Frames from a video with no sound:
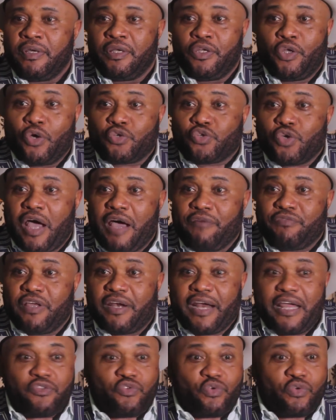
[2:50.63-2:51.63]
They also have the
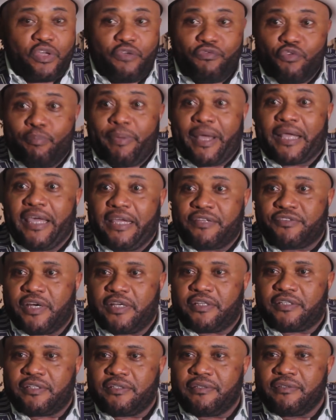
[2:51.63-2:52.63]
right to give you back
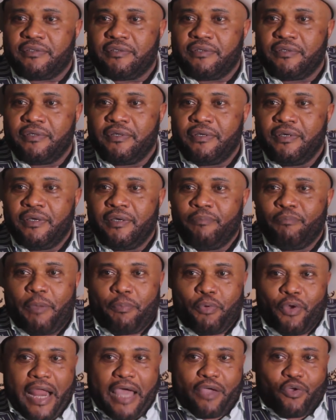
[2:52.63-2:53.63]
hatred.
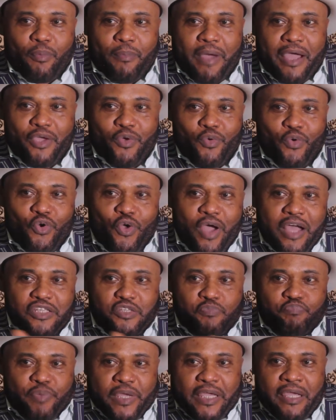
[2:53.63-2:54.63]
People like Umahi will go and
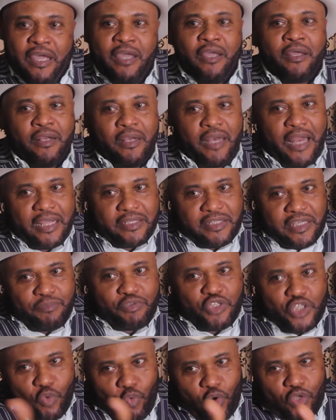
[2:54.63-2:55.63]
speak. Let him
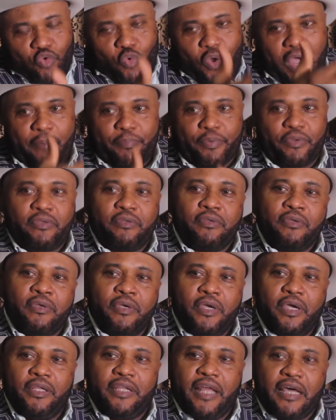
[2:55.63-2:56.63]
see what will happen
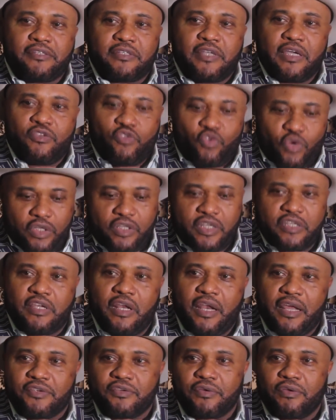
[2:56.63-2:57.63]
in that state during this
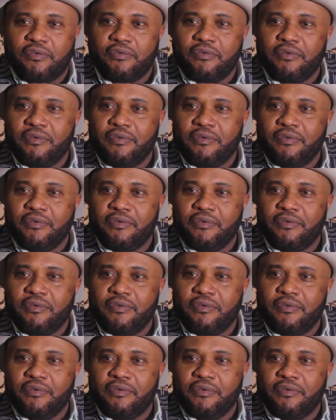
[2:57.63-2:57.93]
election.